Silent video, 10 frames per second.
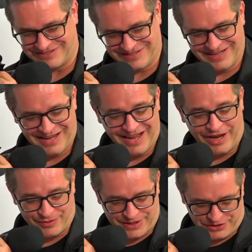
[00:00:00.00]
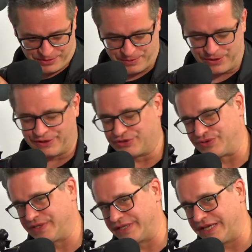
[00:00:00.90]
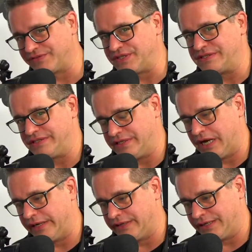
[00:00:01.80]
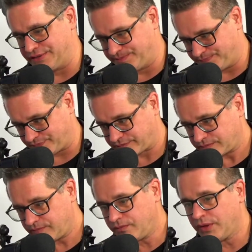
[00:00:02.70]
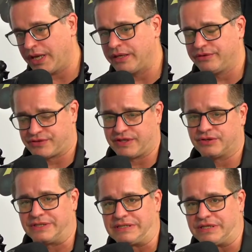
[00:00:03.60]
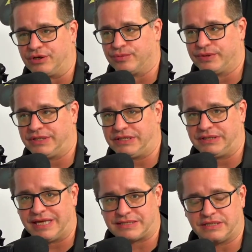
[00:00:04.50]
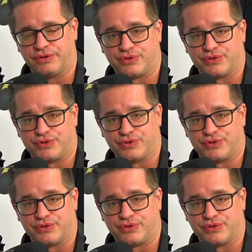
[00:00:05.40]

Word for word: to those clowns? It was actually pretty interesting. The F T C guidelines and the C R T C are really